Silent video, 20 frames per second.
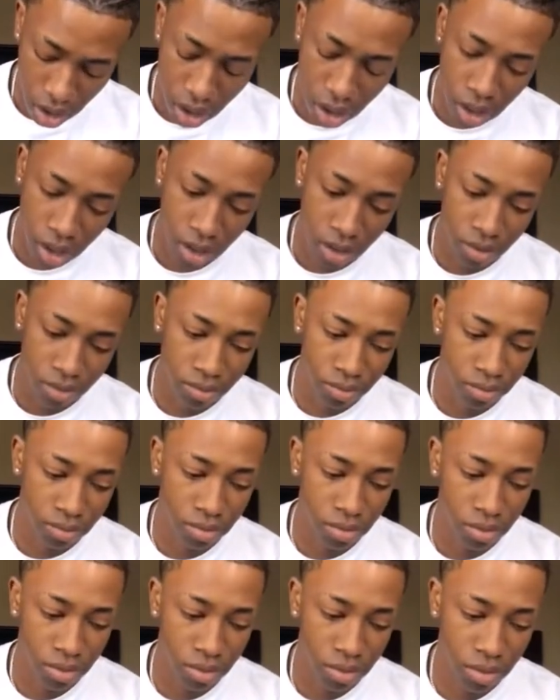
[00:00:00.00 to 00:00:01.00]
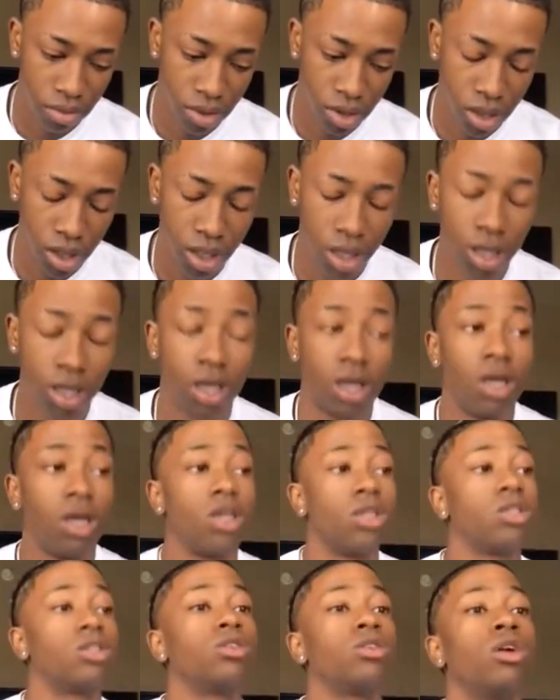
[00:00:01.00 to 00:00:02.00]
Um,
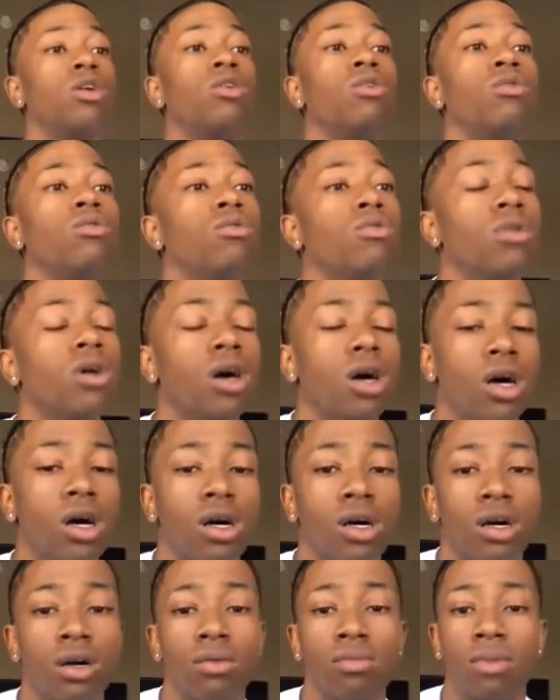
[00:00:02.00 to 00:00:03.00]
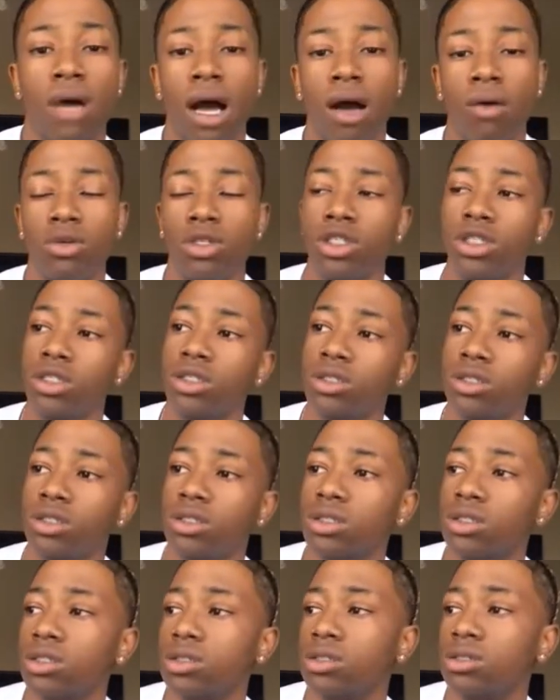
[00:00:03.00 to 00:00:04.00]
so, um, I was
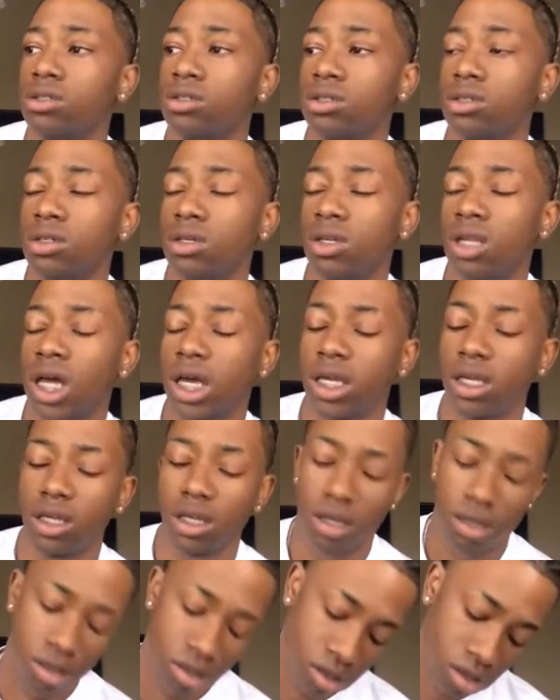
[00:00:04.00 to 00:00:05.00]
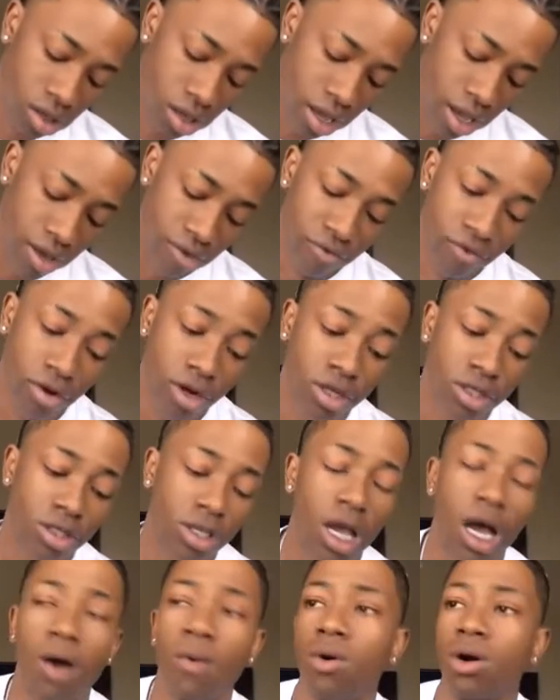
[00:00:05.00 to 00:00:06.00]
just, like, at
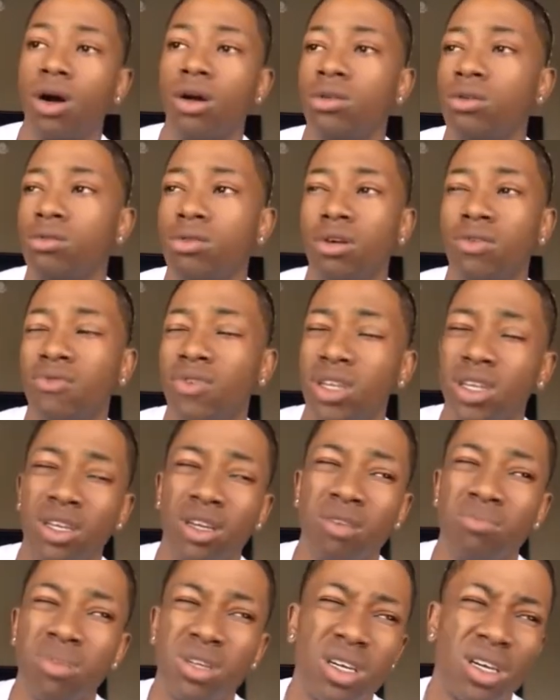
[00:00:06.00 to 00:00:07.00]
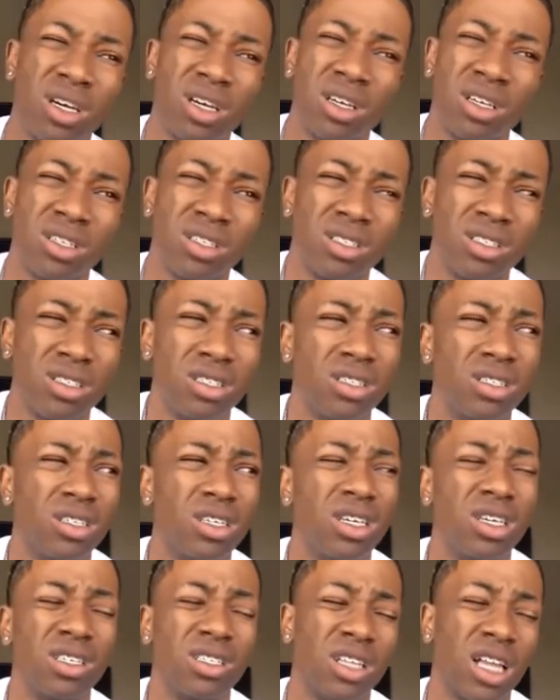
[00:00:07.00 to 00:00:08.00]
first, I wasn't gonna do no video because
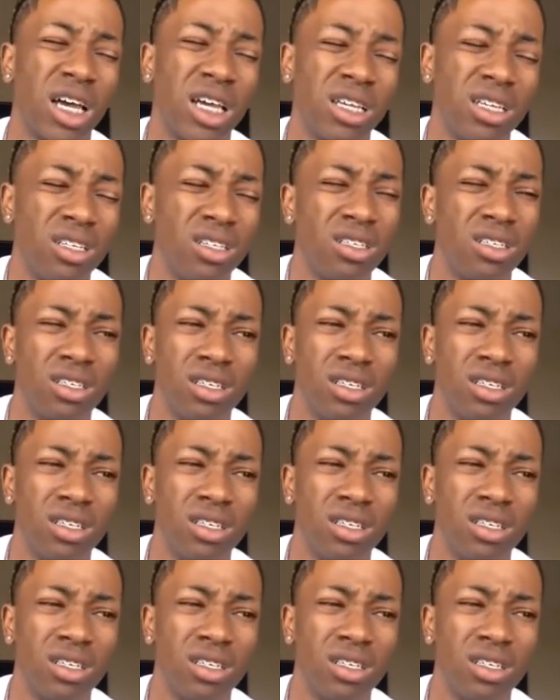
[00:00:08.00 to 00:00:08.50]
it's like,